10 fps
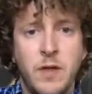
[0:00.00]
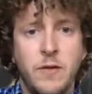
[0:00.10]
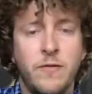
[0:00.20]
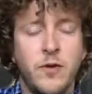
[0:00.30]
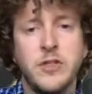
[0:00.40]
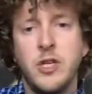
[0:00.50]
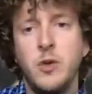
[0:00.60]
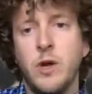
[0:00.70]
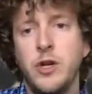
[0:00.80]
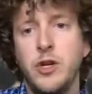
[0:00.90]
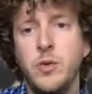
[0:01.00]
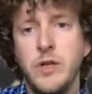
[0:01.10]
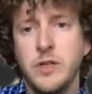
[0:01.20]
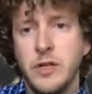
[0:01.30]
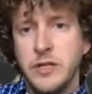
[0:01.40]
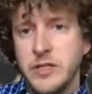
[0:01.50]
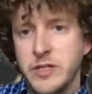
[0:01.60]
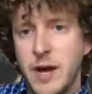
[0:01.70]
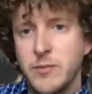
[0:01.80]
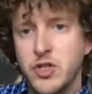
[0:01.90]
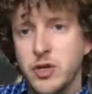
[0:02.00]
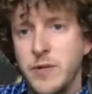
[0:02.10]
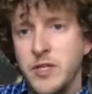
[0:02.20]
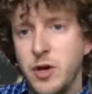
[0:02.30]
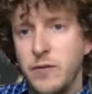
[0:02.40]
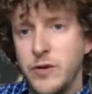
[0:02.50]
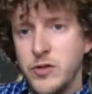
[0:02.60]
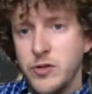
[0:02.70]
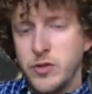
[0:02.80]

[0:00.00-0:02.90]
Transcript: the first thing you want to do is click stop streaming to all of your social